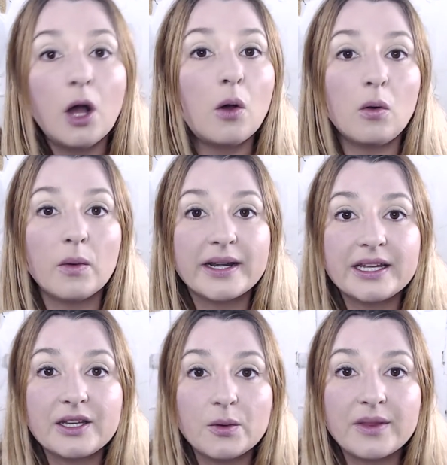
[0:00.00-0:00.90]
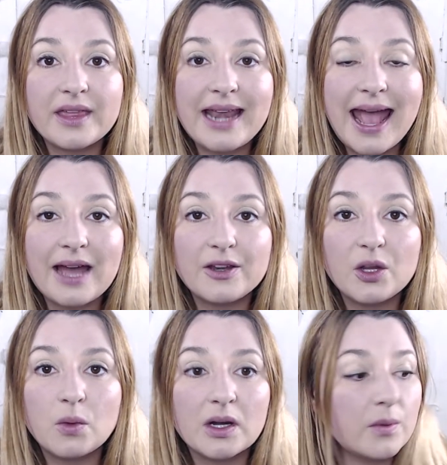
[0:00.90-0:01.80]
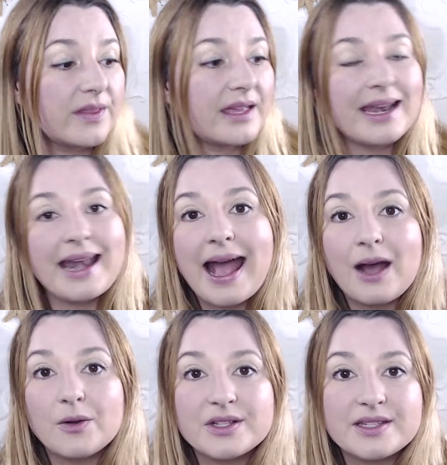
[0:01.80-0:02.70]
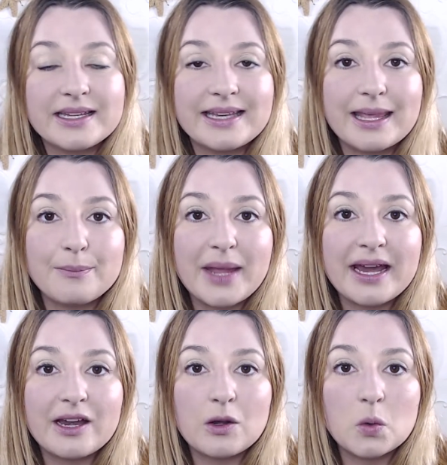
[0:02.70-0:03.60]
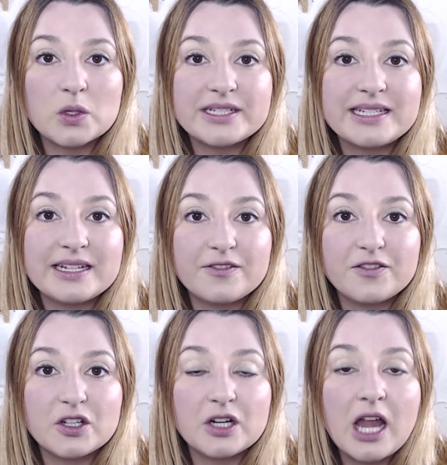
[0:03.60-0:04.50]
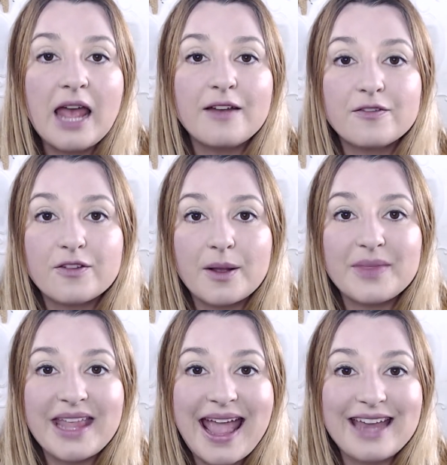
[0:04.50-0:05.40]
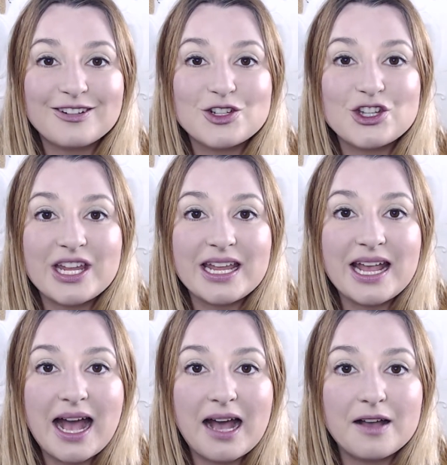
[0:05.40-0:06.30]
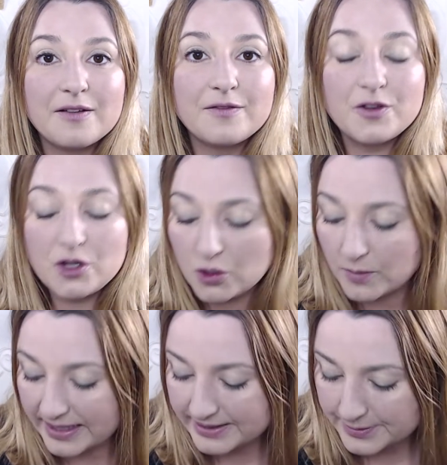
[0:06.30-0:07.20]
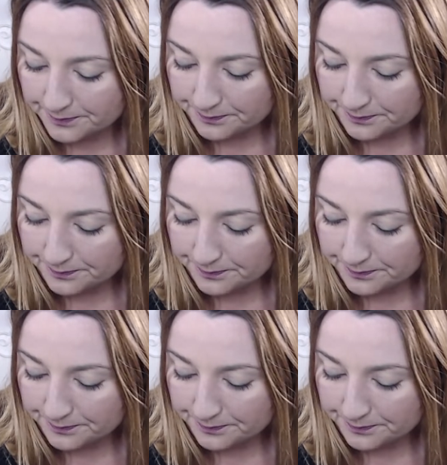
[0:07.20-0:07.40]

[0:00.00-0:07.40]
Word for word: Well, what do you do with it? How do you work with it? And how does it compare or differ from the energy of nuumite?